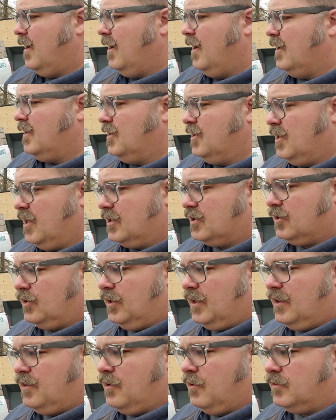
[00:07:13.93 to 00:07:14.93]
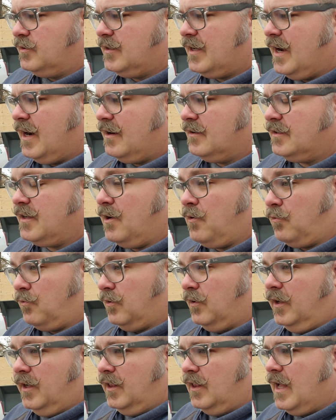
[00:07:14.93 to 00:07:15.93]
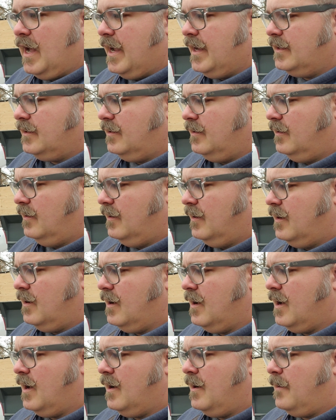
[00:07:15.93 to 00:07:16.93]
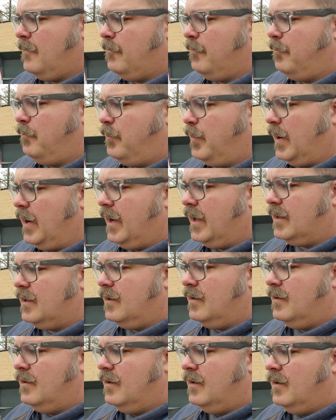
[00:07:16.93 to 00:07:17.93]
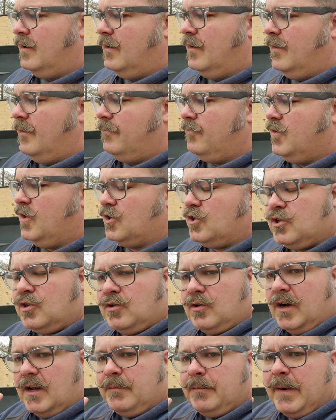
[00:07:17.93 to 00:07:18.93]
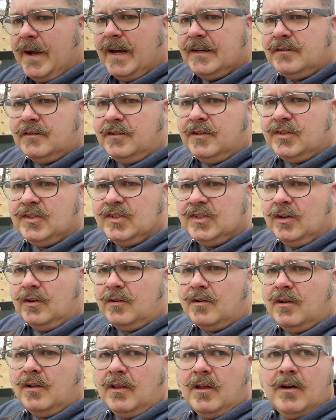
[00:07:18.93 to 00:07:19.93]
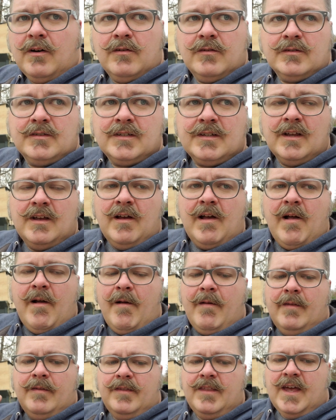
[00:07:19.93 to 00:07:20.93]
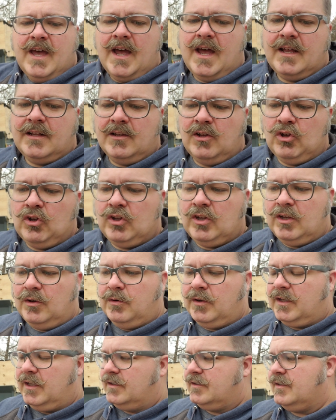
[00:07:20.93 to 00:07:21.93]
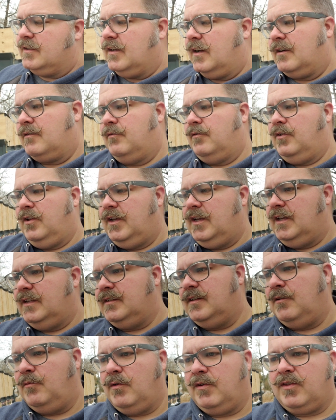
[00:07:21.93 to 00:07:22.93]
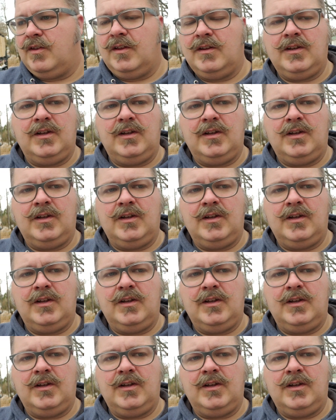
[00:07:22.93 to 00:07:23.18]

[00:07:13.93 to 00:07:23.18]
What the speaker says: Initially, those tires I really liked, but the tread pattern is so closed that you would get stuck really easy with it.